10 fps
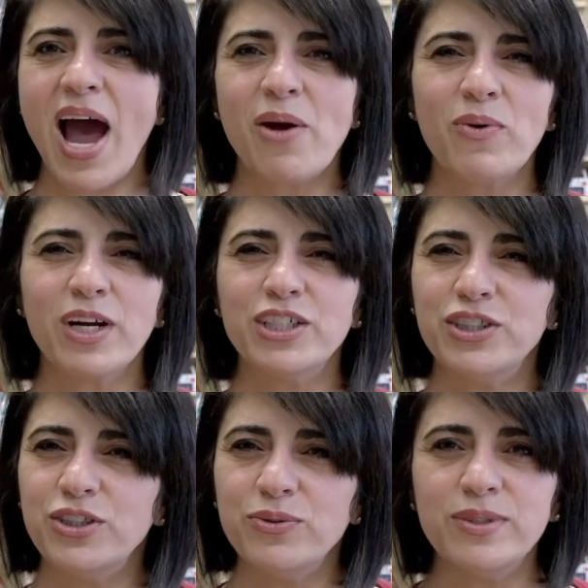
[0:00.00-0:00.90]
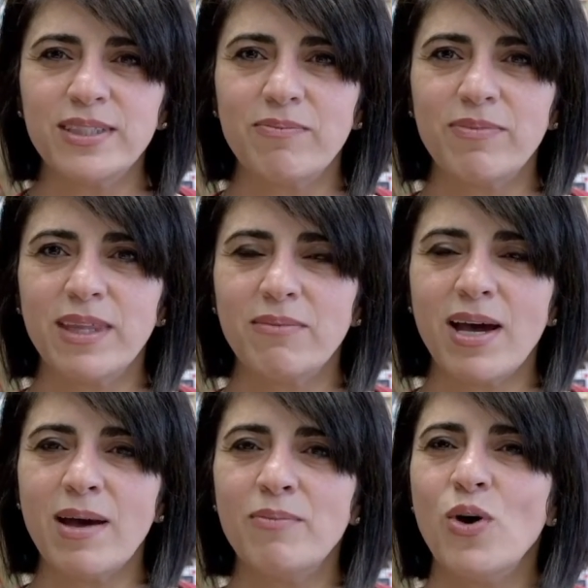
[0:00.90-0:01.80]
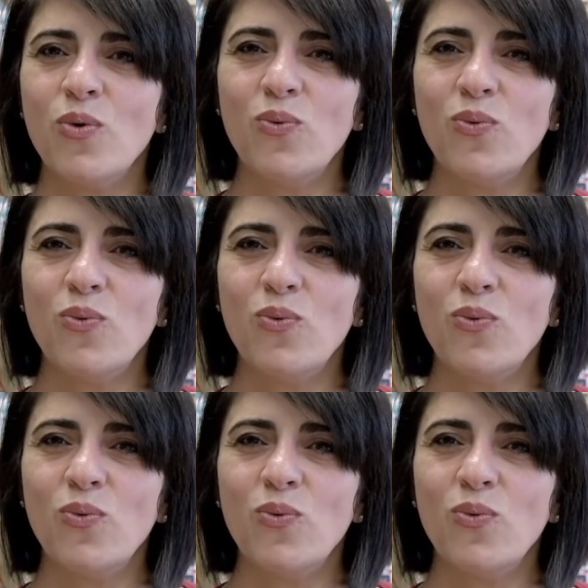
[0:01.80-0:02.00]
I want to do something, Mom.